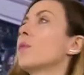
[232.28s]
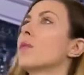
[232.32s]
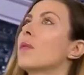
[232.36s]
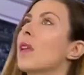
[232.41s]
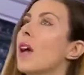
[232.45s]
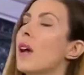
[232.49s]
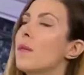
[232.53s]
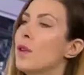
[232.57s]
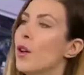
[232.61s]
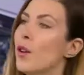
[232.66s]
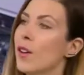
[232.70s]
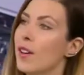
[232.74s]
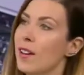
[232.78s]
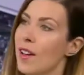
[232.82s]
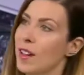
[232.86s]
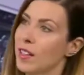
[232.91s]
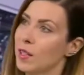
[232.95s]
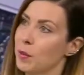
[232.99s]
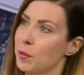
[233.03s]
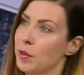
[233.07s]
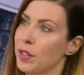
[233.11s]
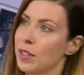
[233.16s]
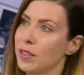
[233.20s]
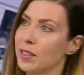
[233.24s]
I'm not an
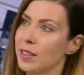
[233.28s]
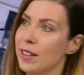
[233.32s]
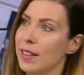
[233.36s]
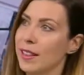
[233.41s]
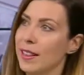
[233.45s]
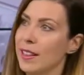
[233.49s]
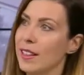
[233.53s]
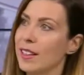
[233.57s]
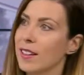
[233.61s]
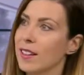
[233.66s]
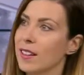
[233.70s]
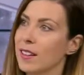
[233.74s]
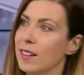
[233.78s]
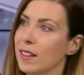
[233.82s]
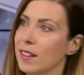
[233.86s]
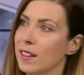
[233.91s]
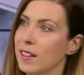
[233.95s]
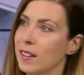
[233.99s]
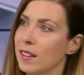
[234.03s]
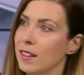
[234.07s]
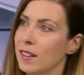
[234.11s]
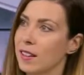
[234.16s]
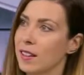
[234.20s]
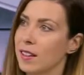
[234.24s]
expert in
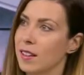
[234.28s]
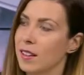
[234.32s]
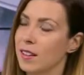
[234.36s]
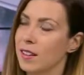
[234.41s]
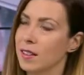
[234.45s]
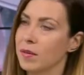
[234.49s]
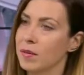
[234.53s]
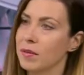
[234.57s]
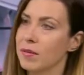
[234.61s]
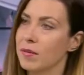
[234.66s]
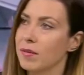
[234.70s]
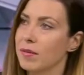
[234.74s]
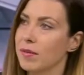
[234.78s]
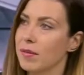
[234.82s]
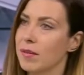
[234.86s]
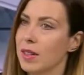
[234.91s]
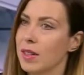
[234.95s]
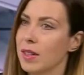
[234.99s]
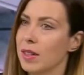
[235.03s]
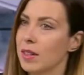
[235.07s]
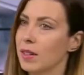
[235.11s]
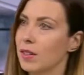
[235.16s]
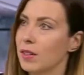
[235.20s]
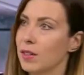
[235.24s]
legal
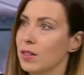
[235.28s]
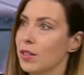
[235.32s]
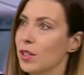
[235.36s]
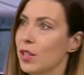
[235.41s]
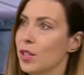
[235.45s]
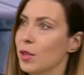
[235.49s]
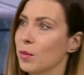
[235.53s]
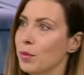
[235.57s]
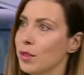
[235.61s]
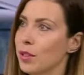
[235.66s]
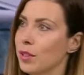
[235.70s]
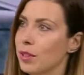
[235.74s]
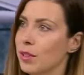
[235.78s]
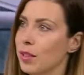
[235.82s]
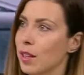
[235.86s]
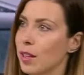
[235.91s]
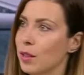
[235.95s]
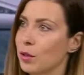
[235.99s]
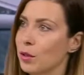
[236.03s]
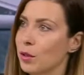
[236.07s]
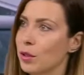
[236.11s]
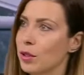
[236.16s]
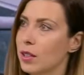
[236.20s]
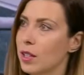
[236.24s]
terms,
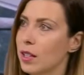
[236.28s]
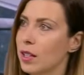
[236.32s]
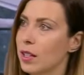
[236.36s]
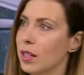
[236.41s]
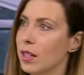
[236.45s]
I should say.